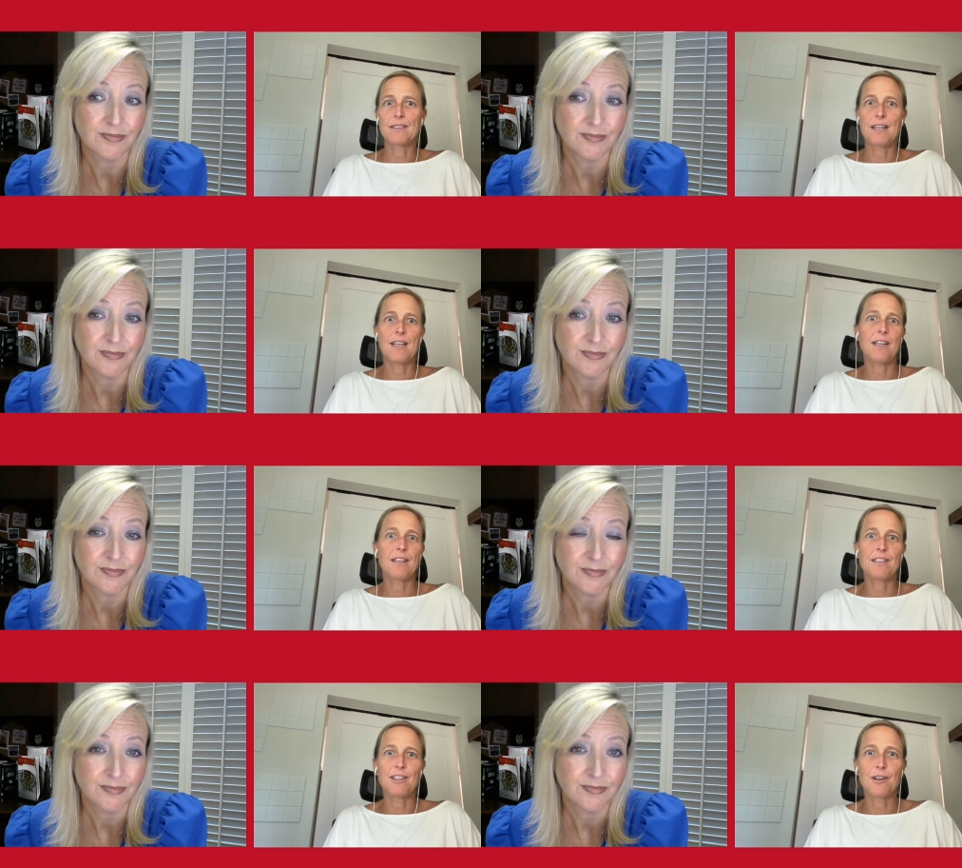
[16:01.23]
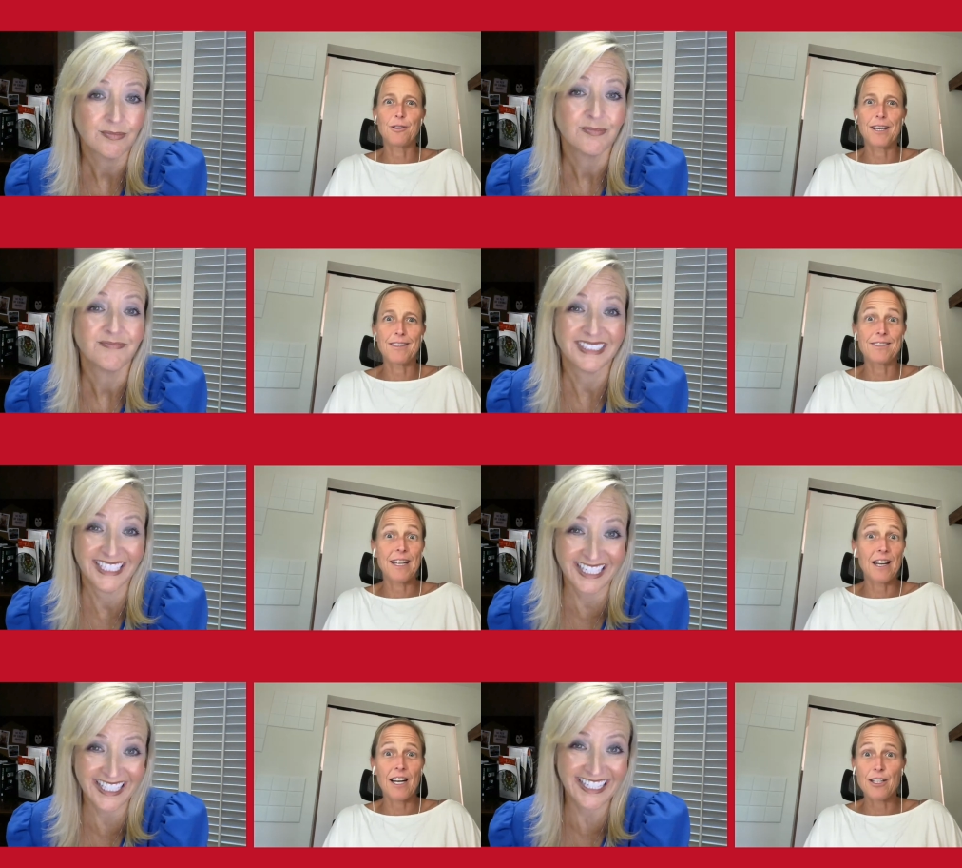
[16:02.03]
Speaker 1: thing, you know, to
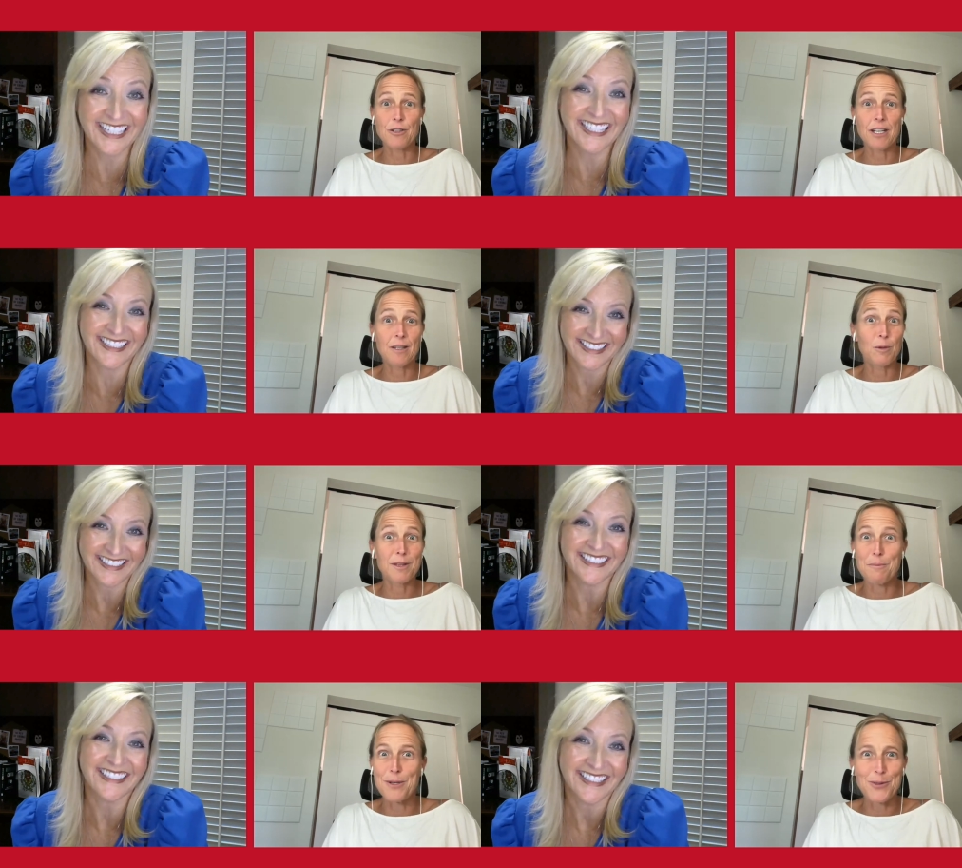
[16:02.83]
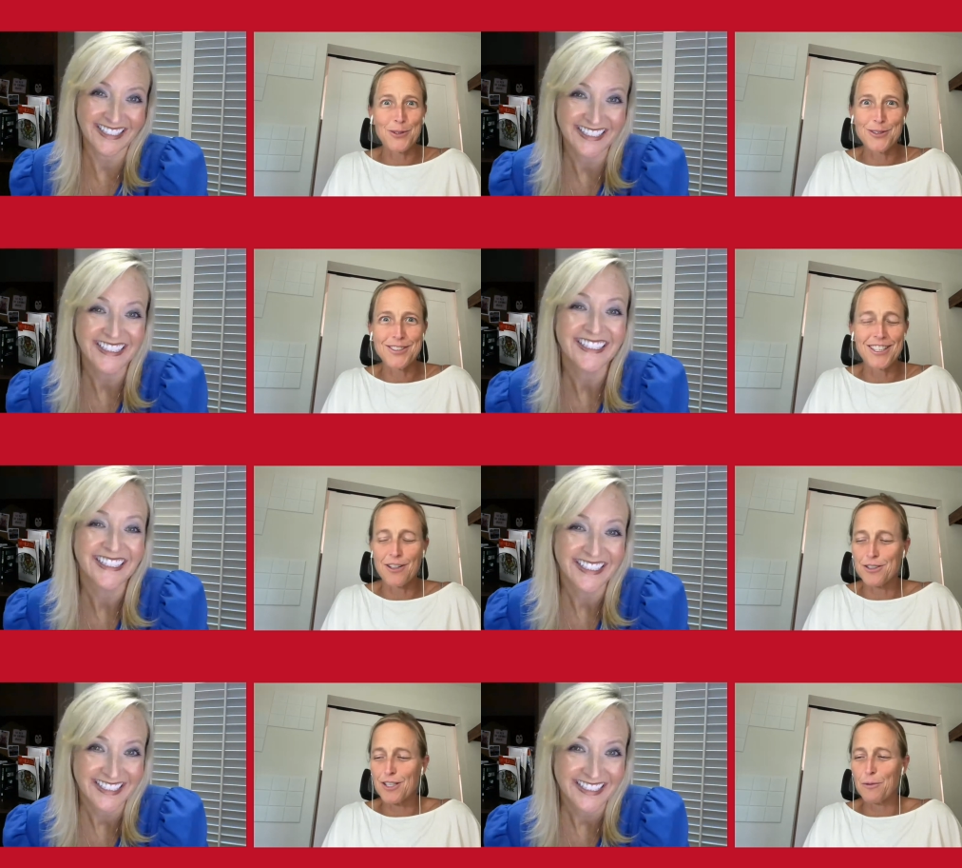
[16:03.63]
stay hydrated with the minerals. You
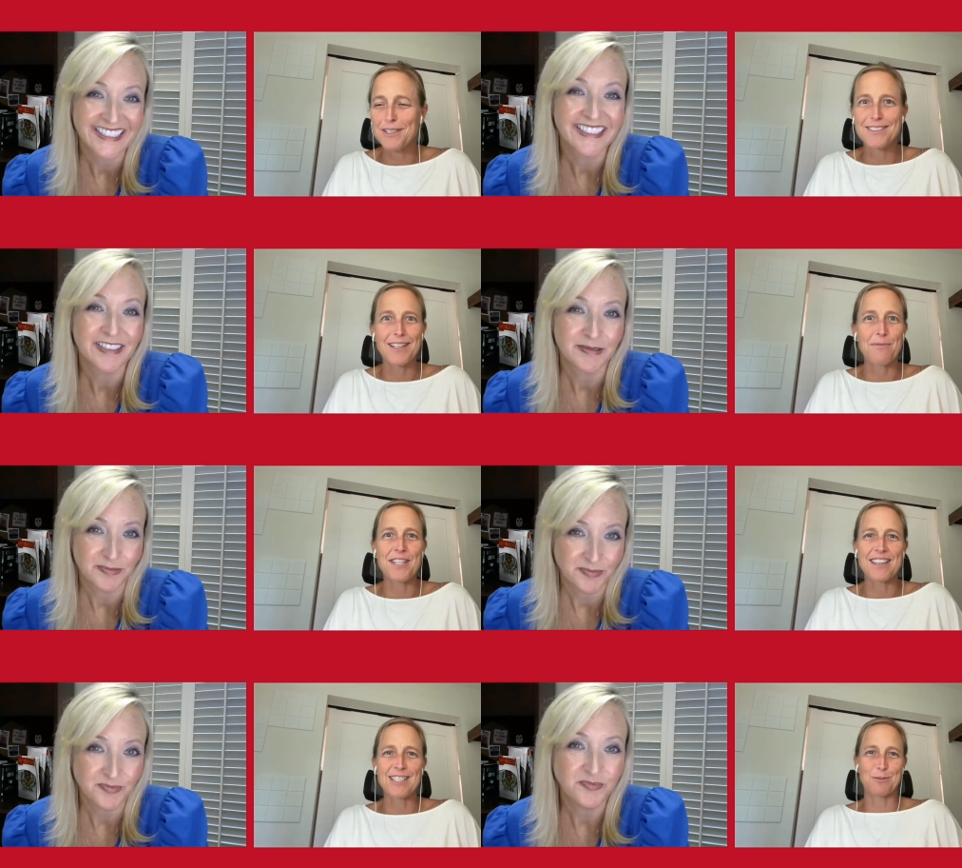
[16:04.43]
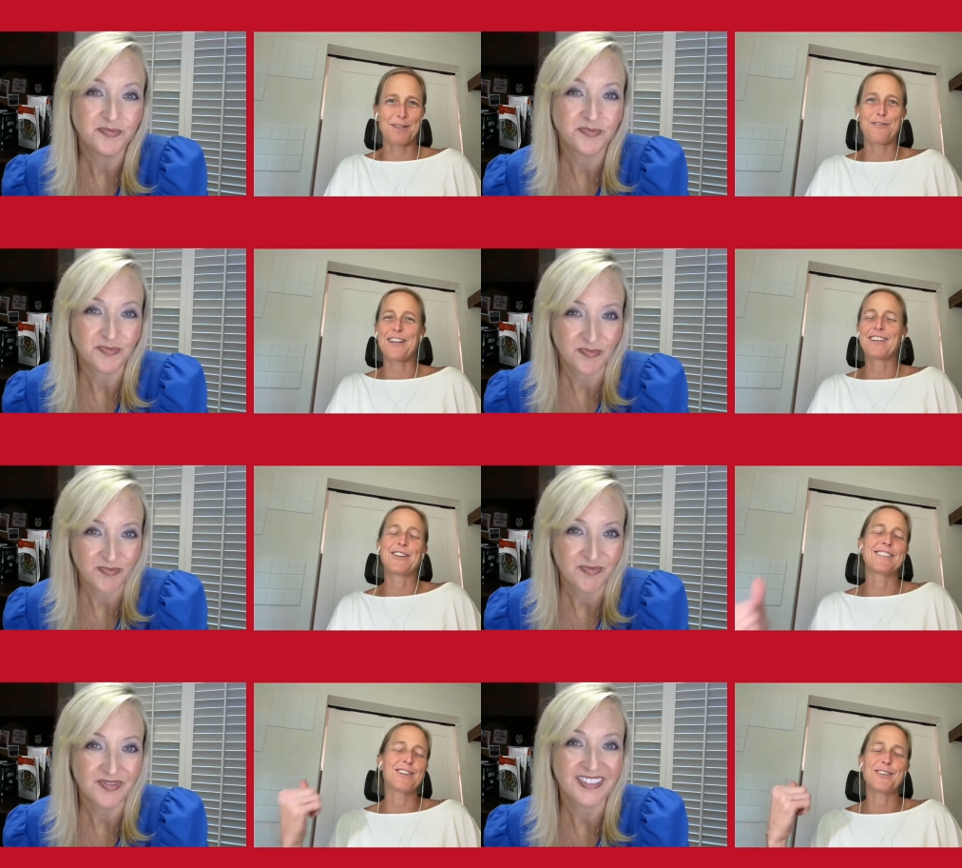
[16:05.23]
know, there's always something. That's what the
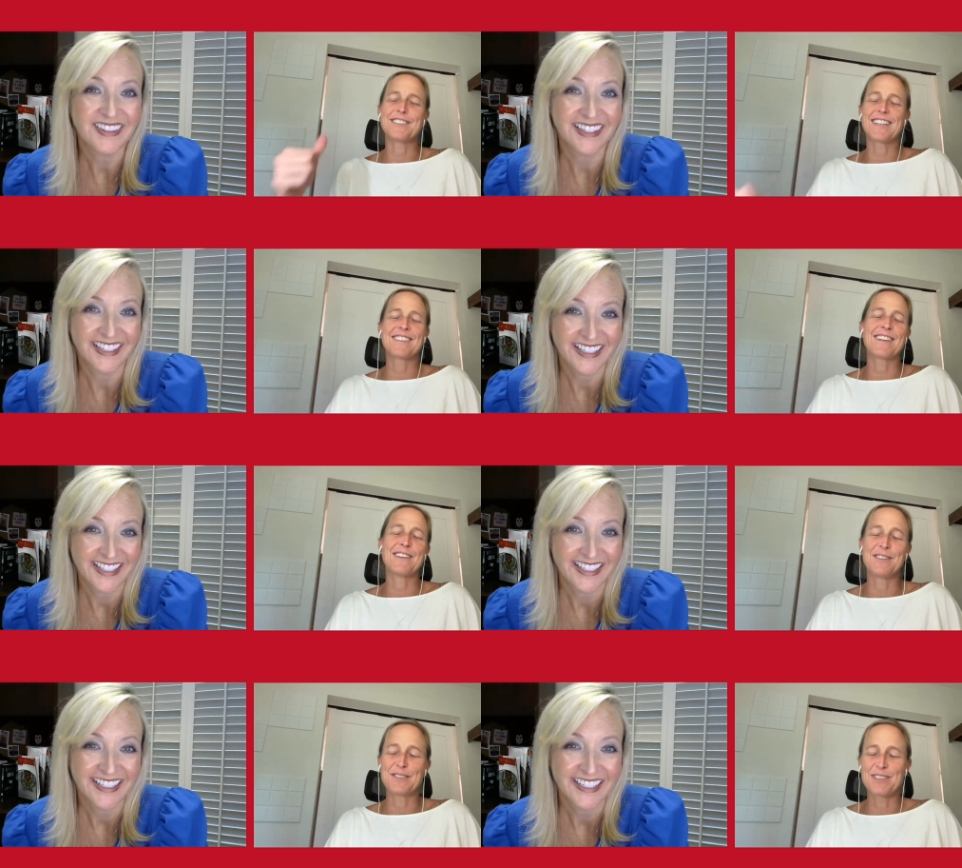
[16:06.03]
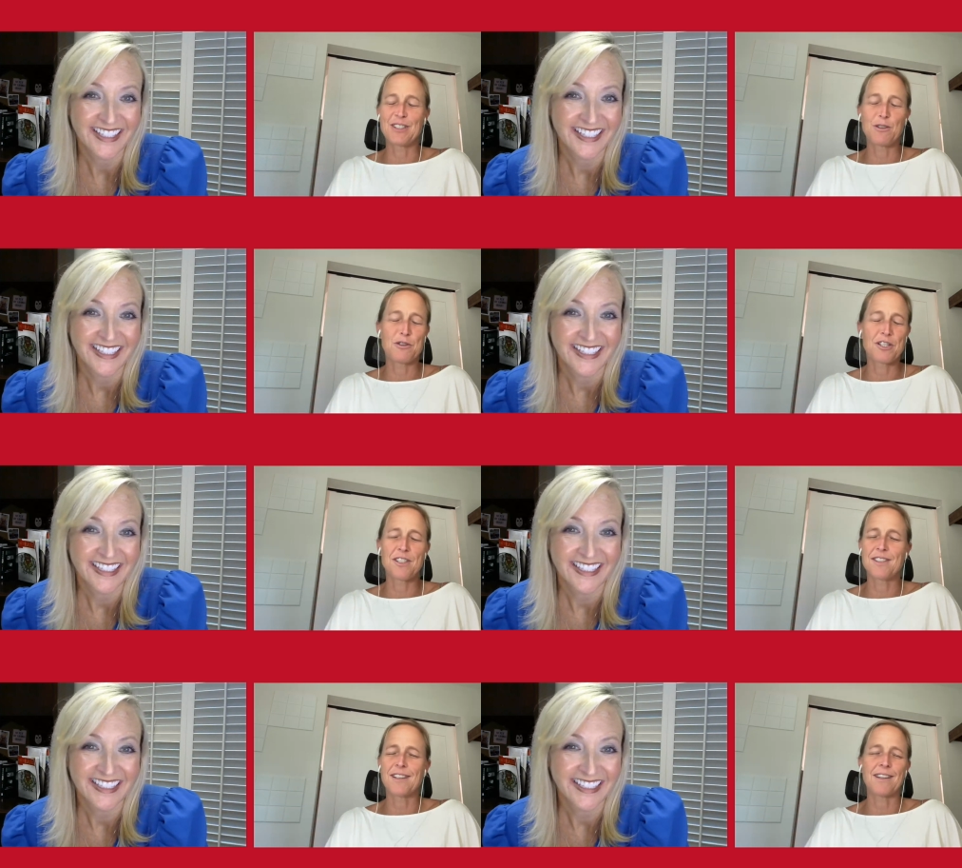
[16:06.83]
Greg's always like telling me that the
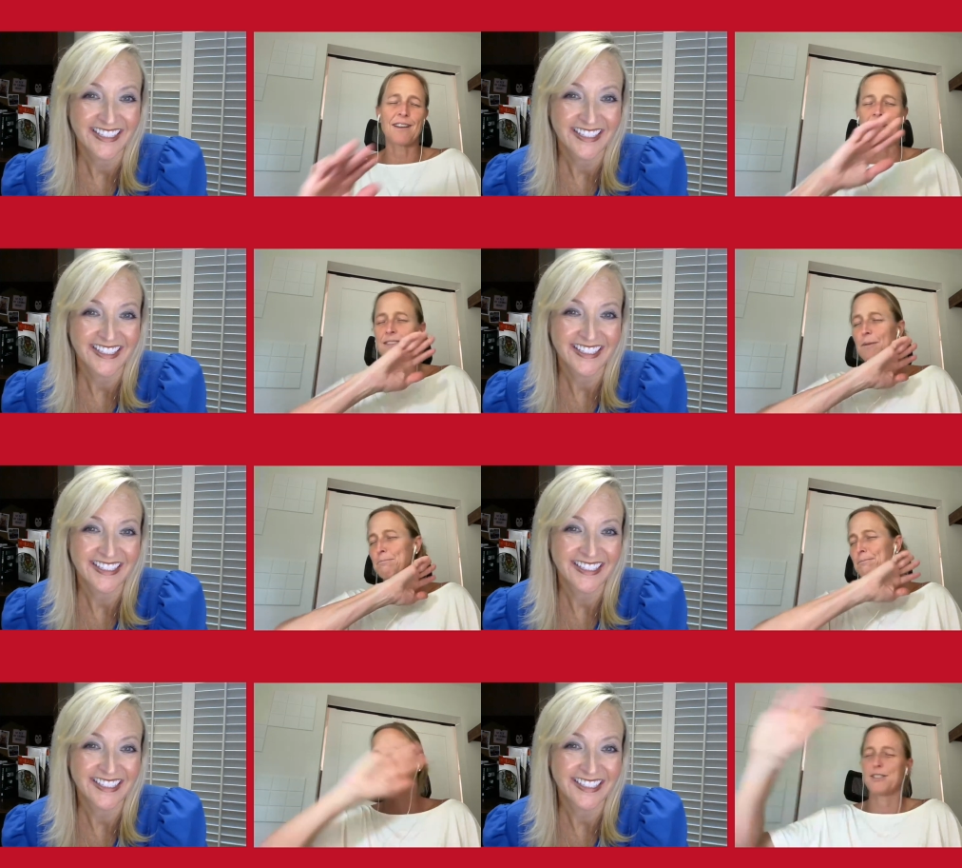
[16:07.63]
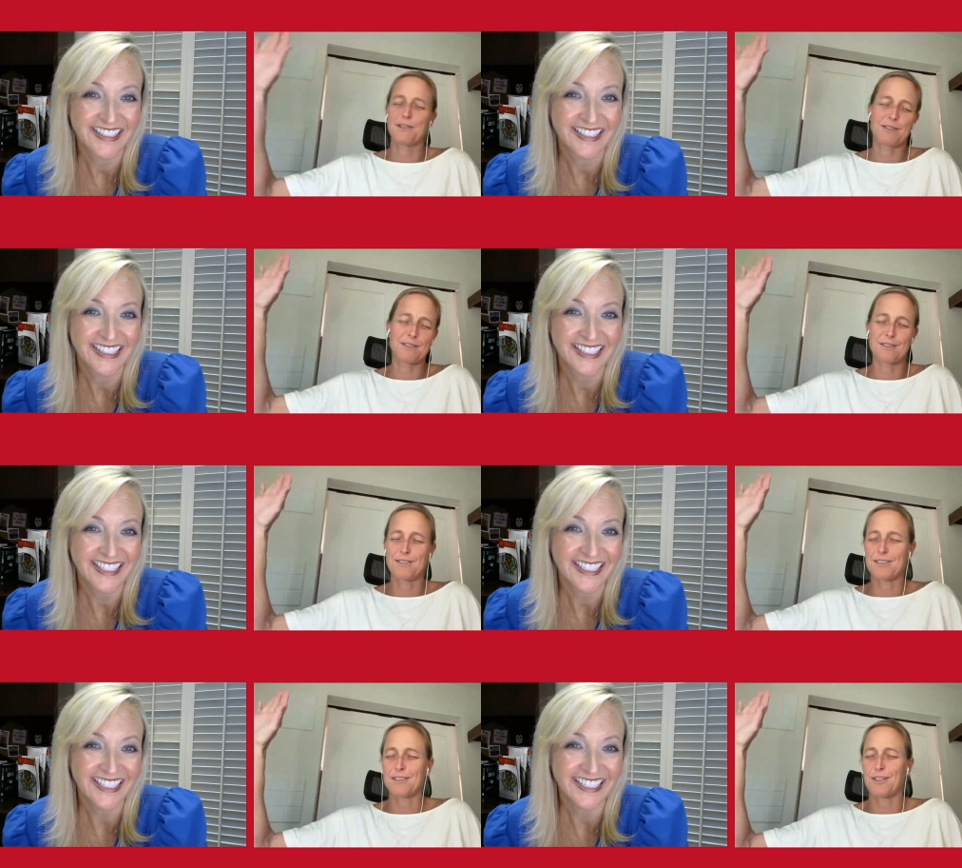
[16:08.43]
nutrition, is like, ah, it's a bunch of
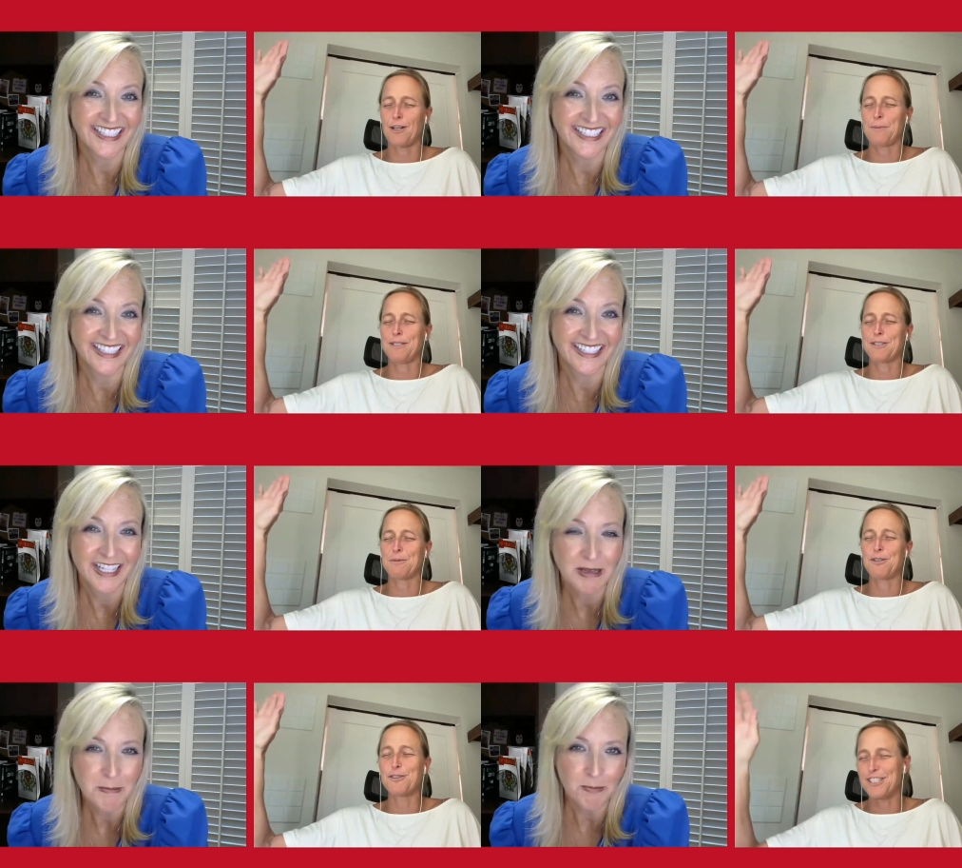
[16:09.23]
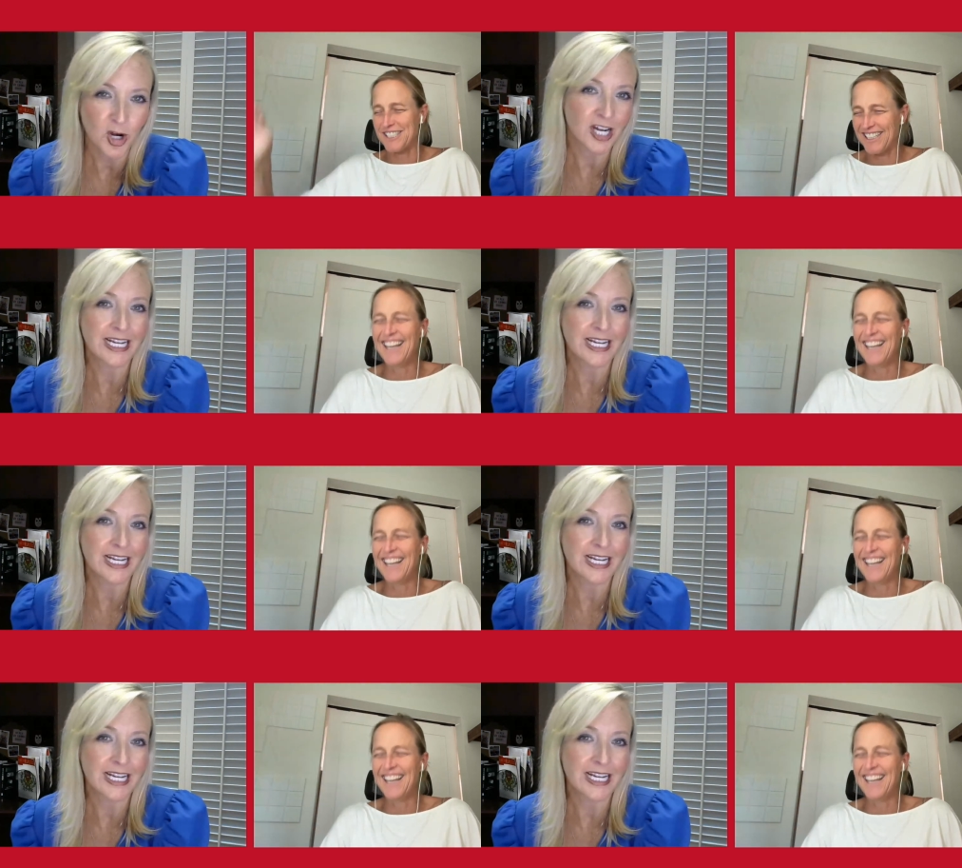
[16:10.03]
garbage nutrition.